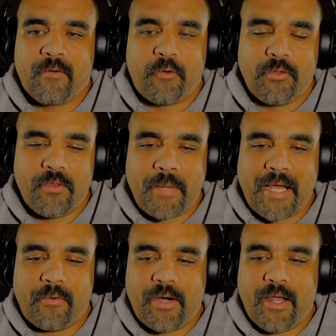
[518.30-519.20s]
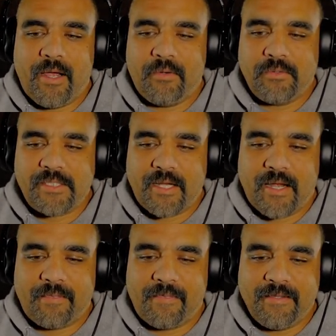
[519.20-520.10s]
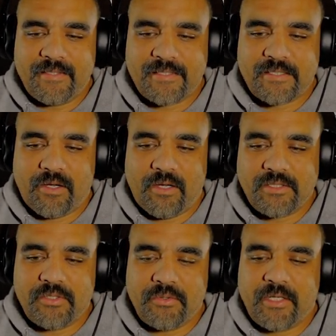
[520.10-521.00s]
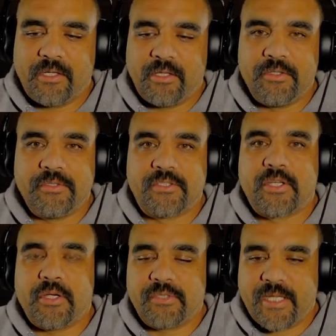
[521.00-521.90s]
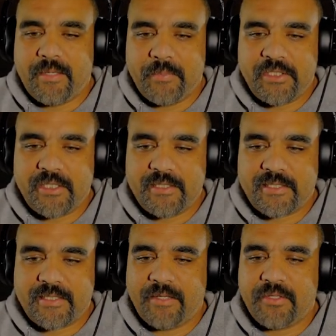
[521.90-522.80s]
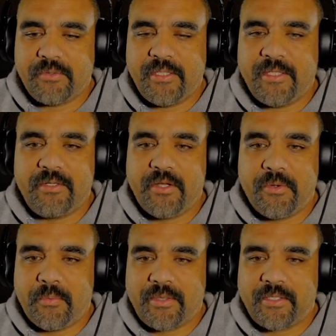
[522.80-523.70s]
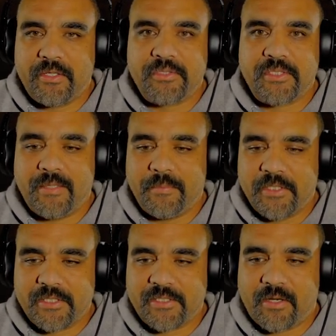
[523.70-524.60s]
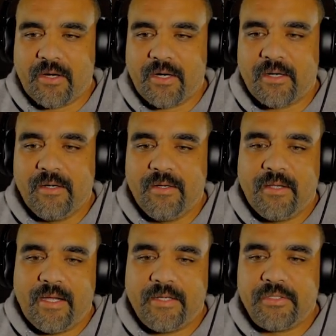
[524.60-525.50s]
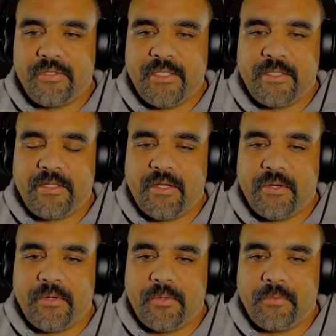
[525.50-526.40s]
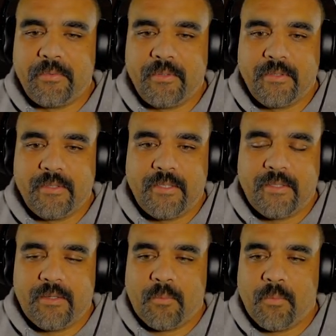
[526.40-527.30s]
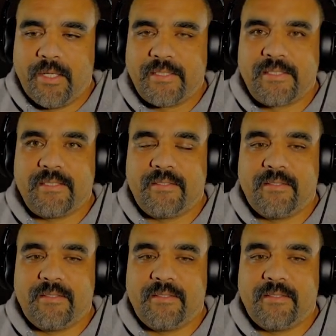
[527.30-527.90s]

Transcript: For the power out, I think this also includes ghost images. I don't need to know what the ghost images are. I do need to know what